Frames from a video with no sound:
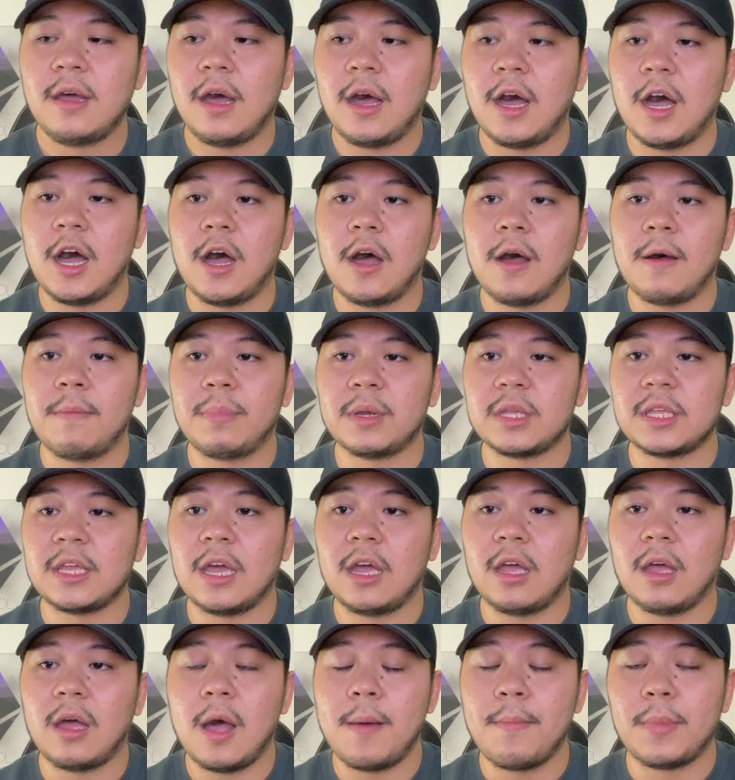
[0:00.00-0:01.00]
Um, but
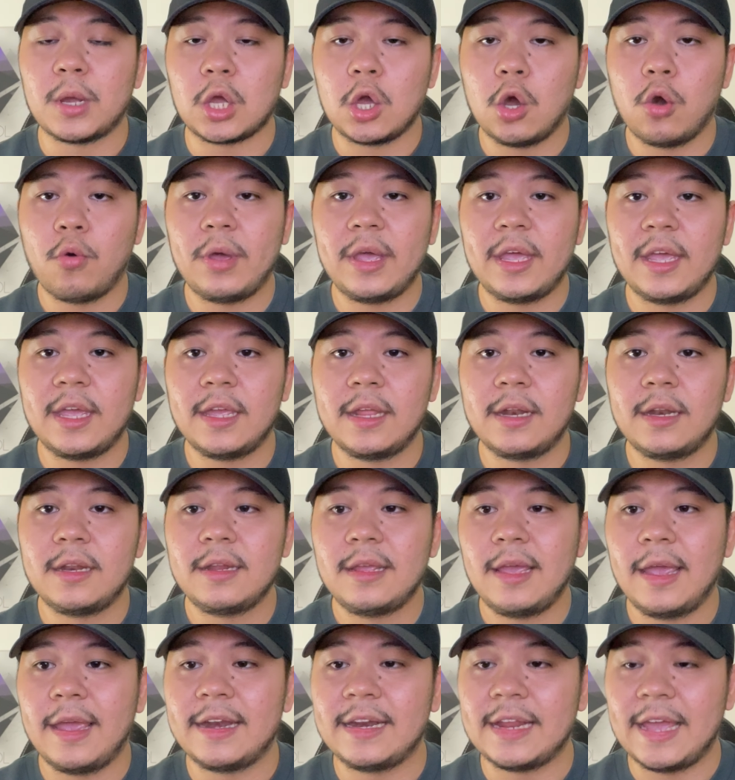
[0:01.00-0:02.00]
yeah, I'm gonna go ahead
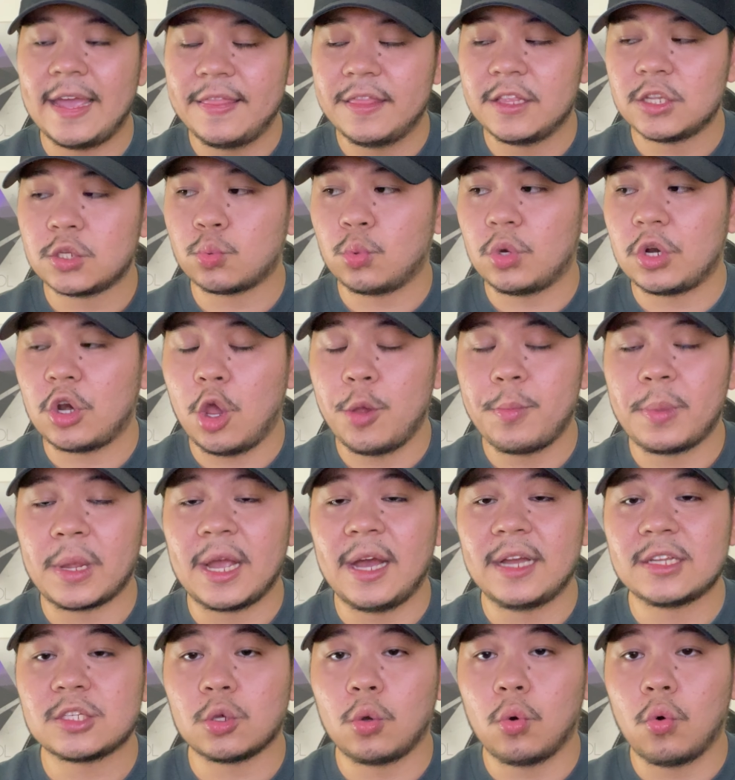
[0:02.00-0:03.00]
and end this one. Hope you
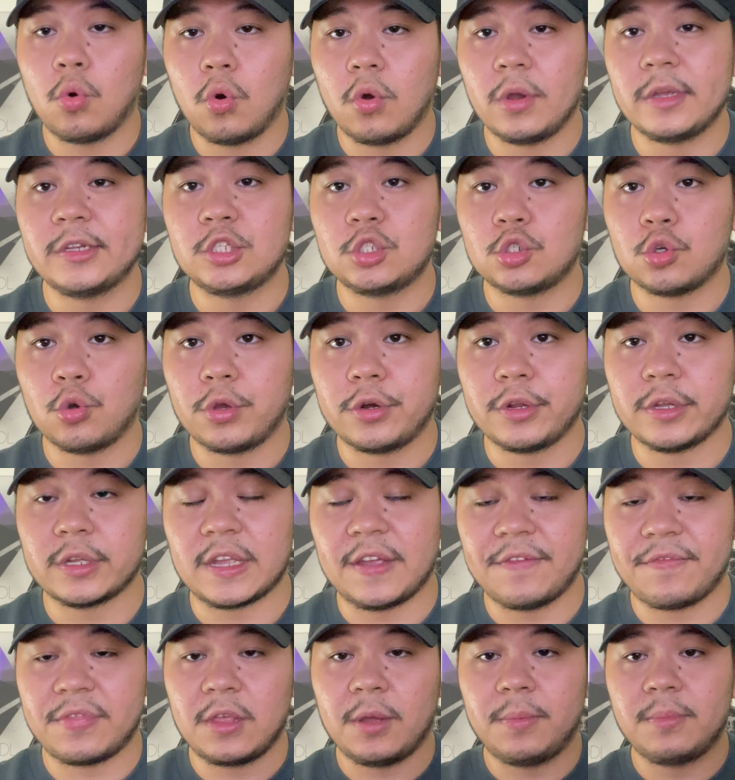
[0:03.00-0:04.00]
guys all enjoyed it.
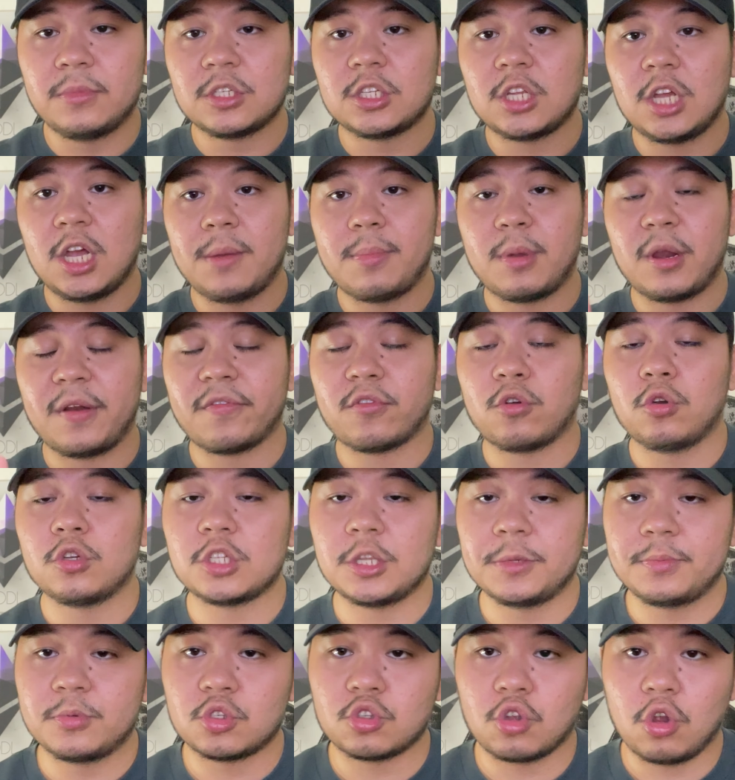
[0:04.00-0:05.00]
Give thumbs up, and of course
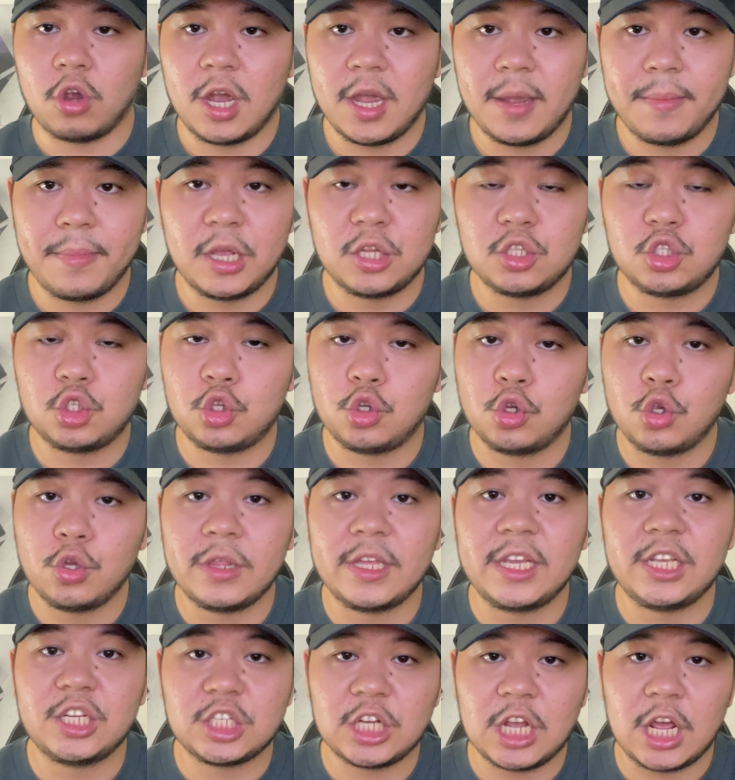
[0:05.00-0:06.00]
subscribe to
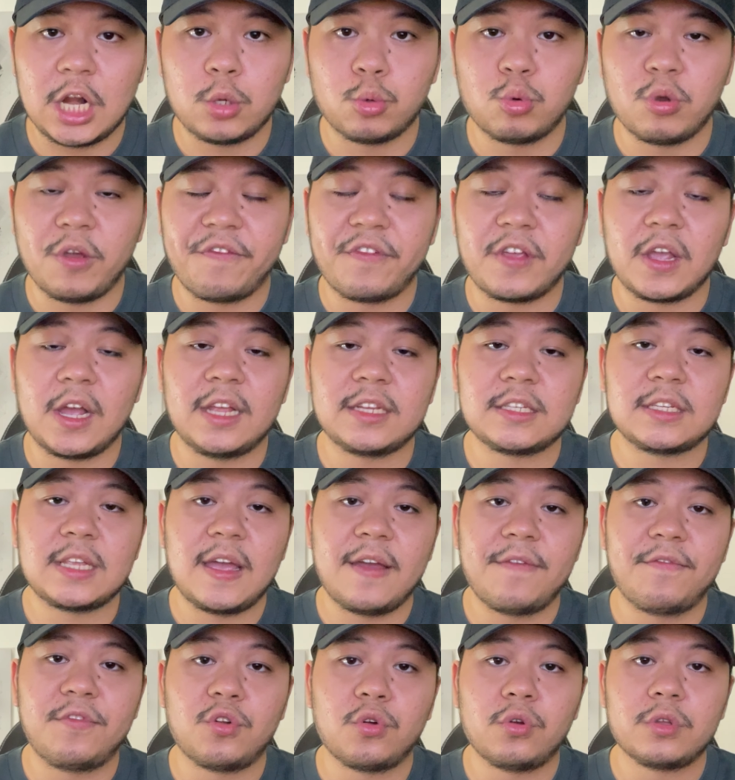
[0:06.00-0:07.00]
the channel if you guys
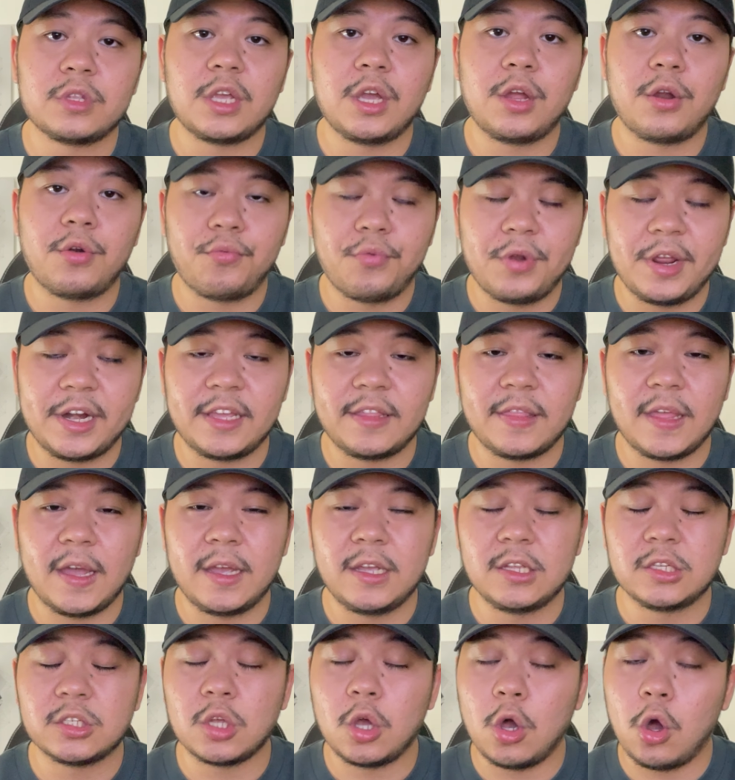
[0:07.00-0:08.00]
have not yet already.
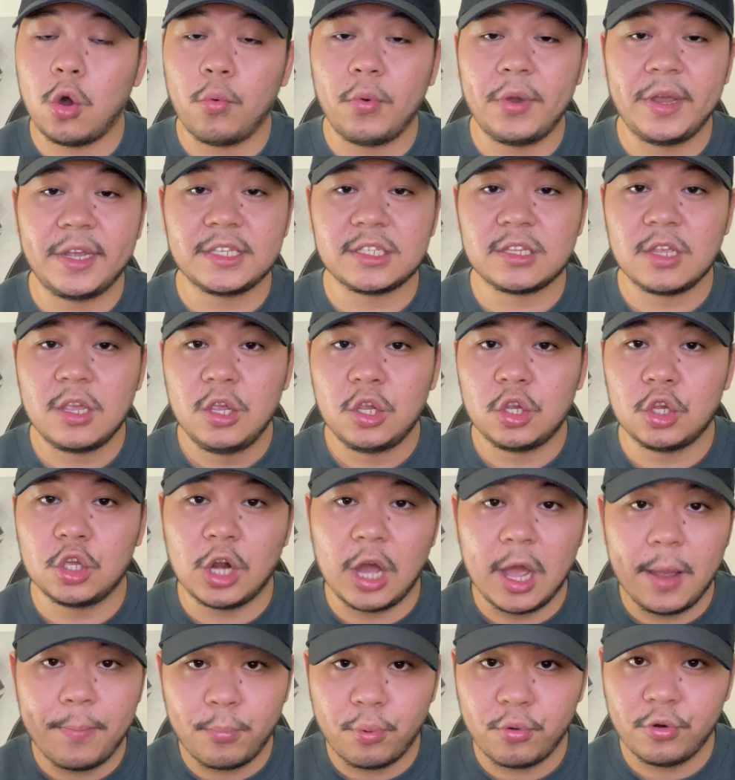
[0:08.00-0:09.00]
That is always, you
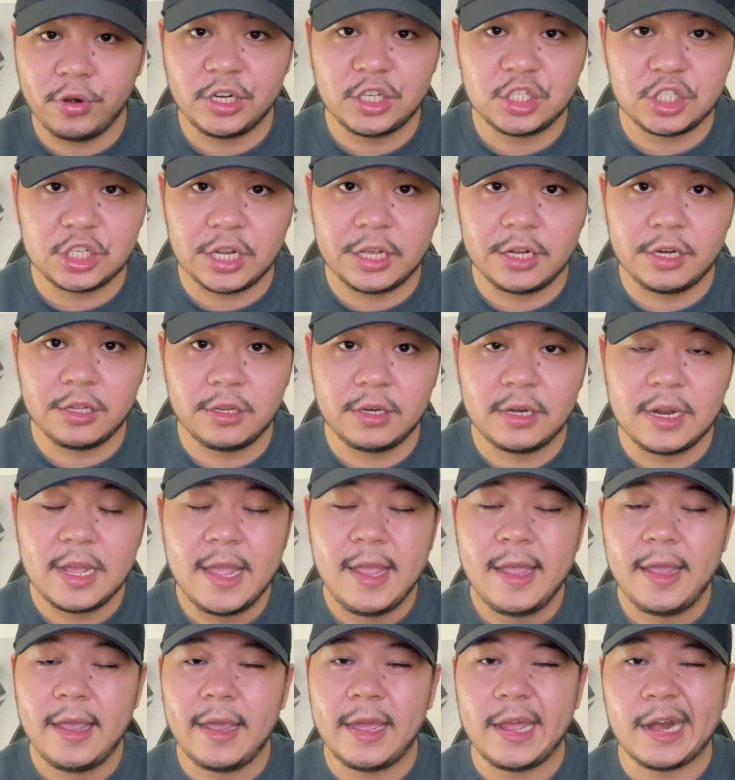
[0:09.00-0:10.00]
know, appreciated,
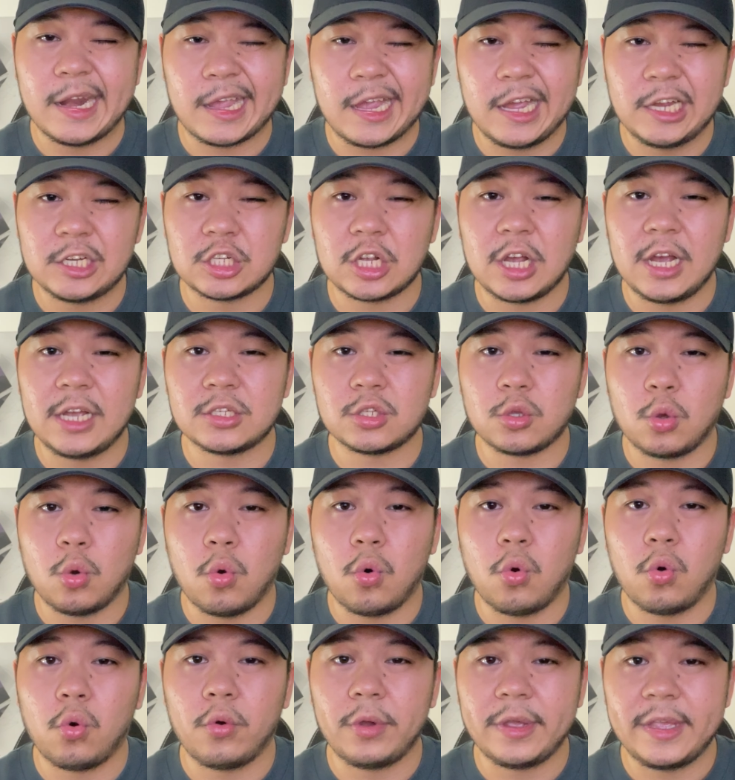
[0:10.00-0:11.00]
and I catch you guys
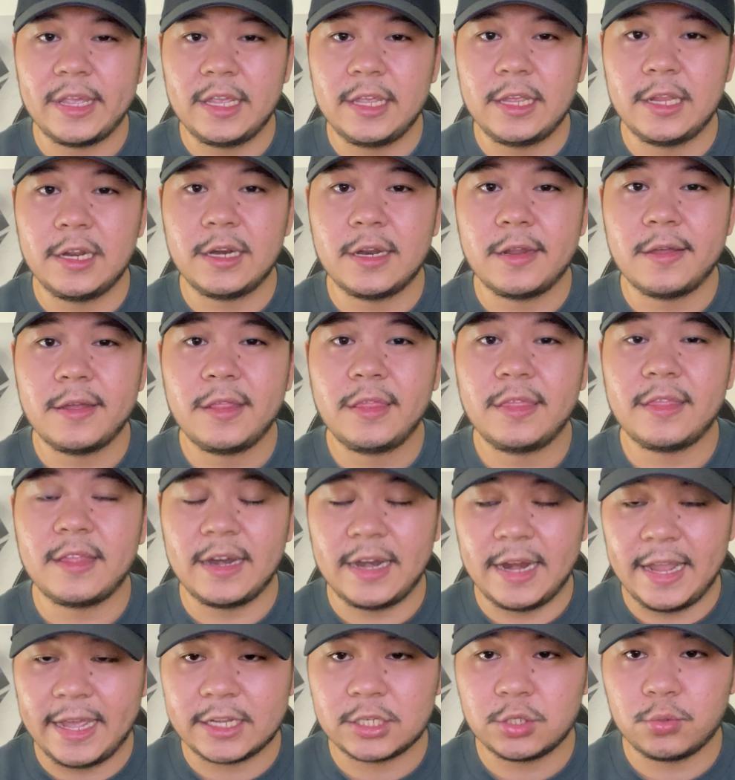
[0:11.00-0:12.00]
all in the
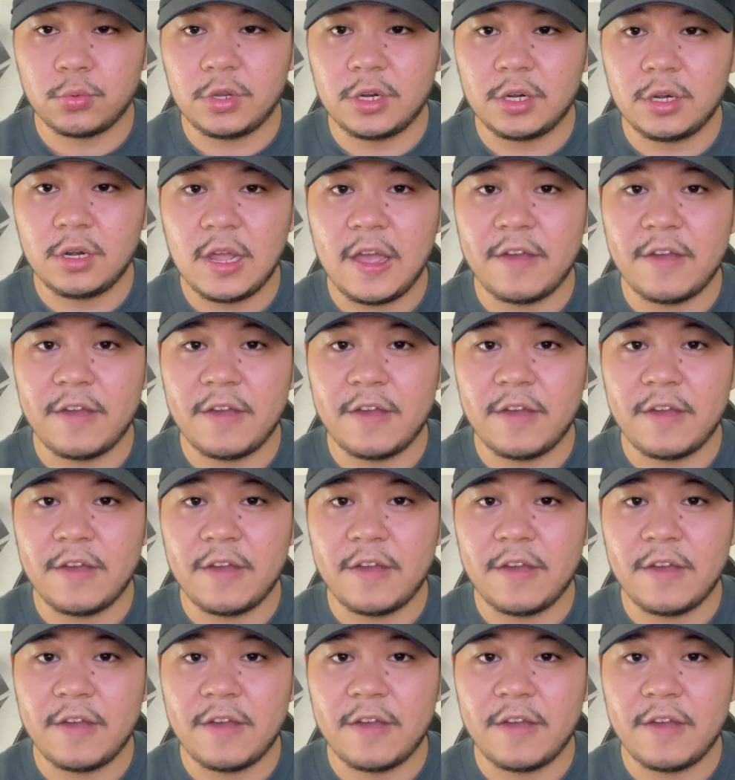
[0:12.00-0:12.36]
next one.